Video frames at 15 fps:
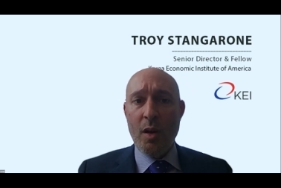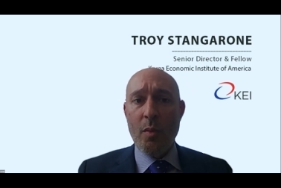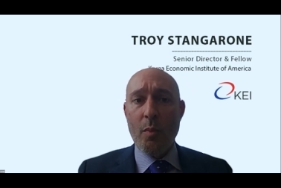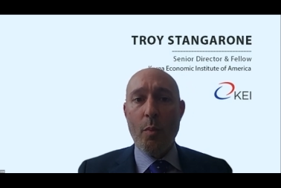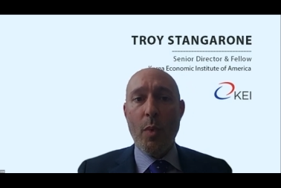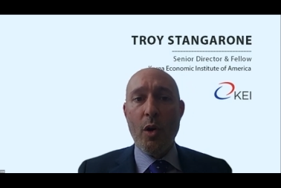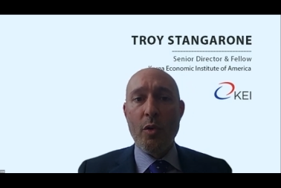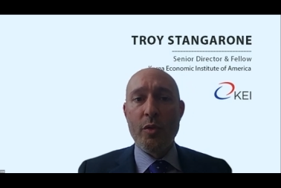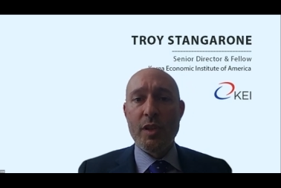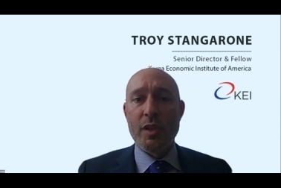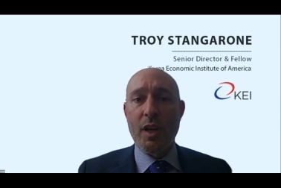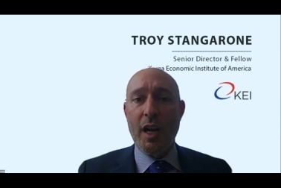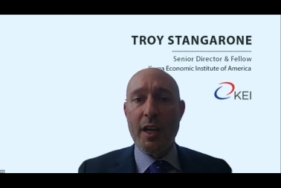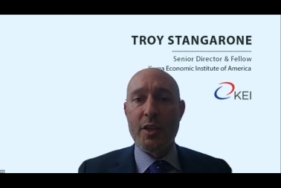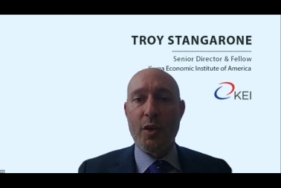Most
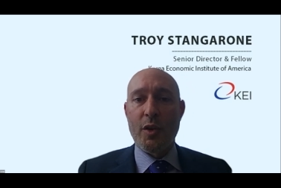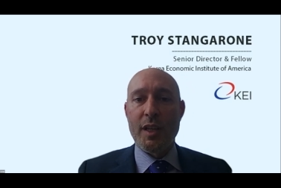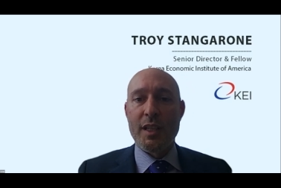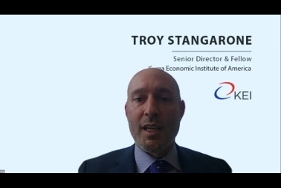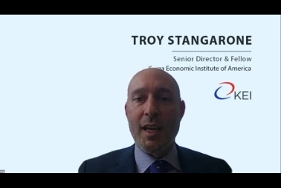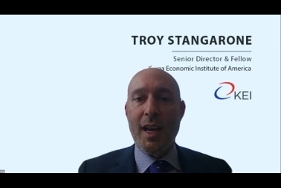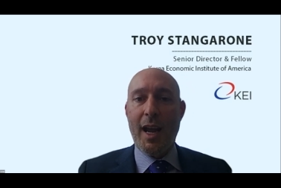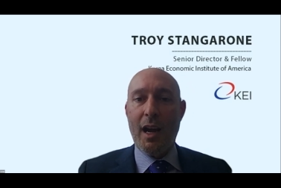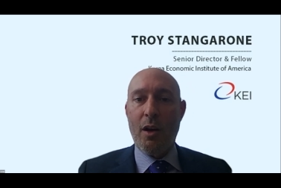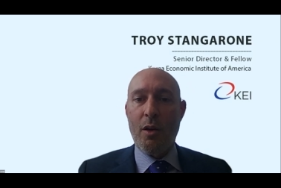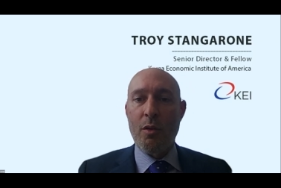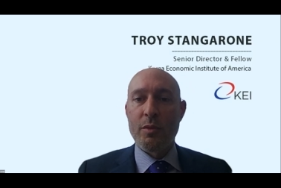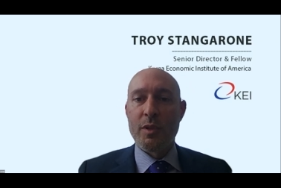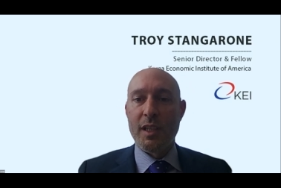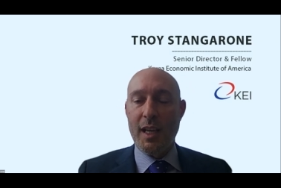countries
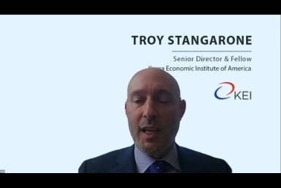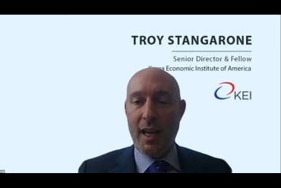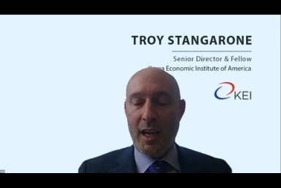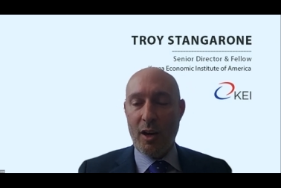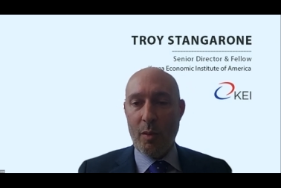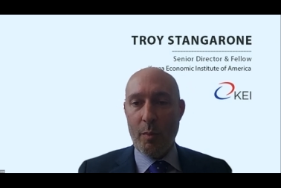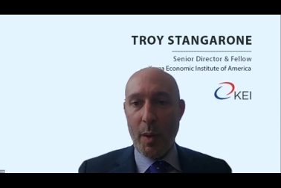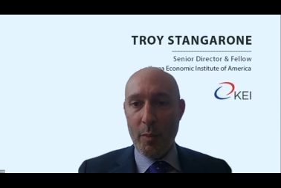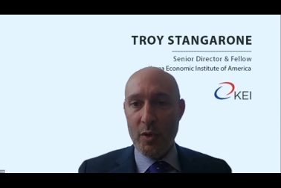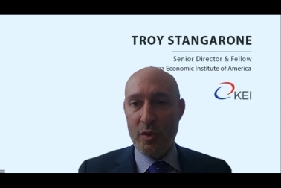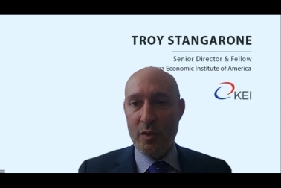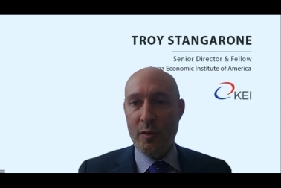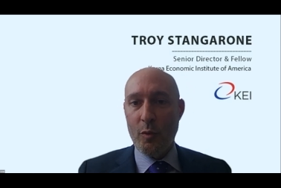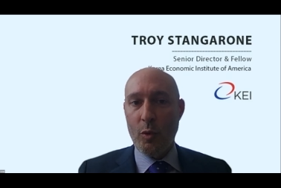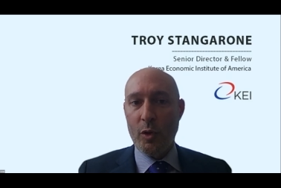now, today, are members
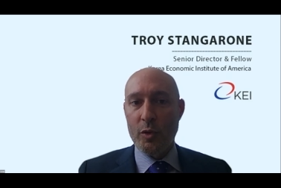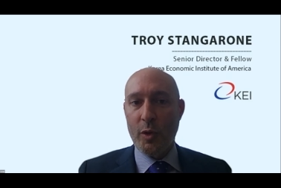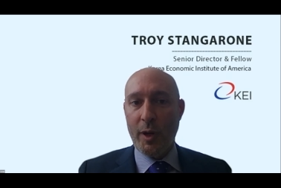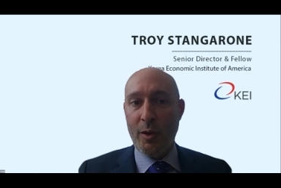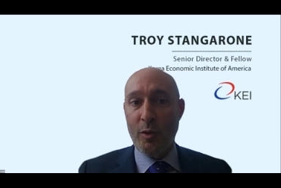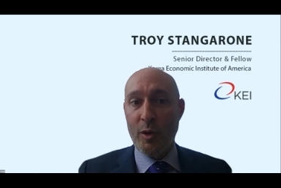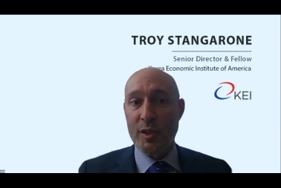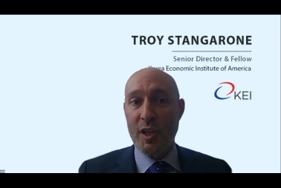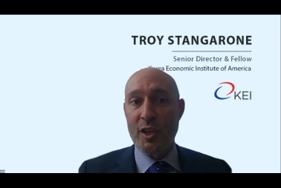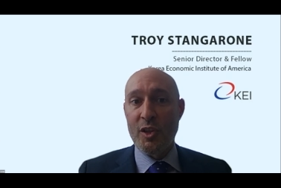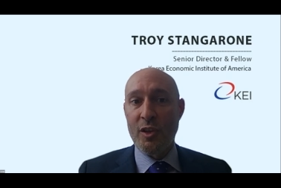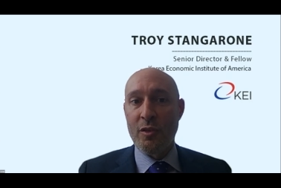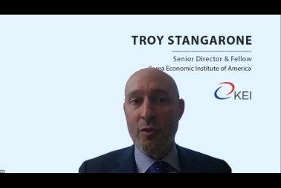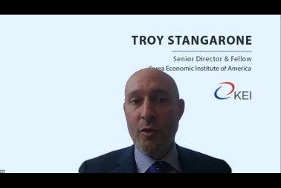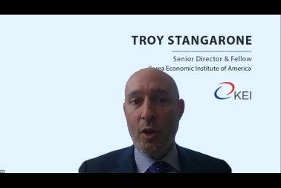of the World Trade
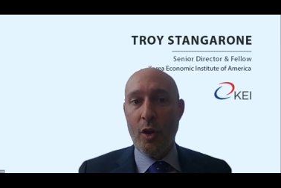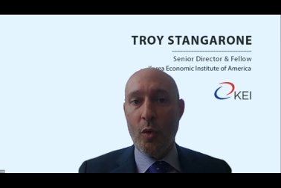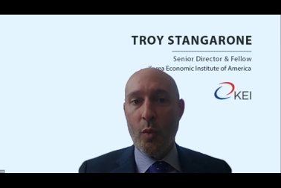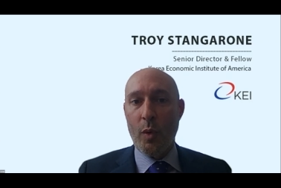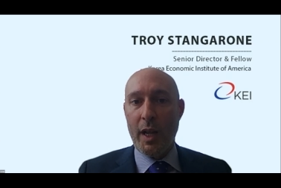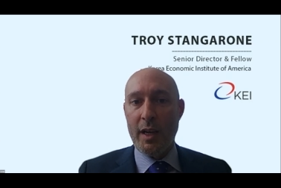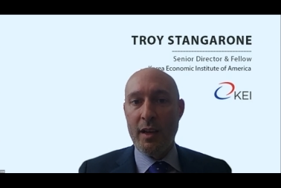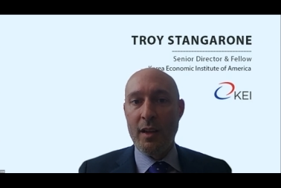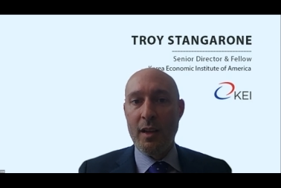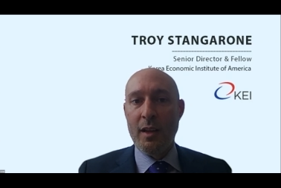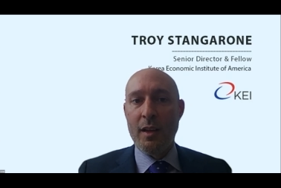Organization, though when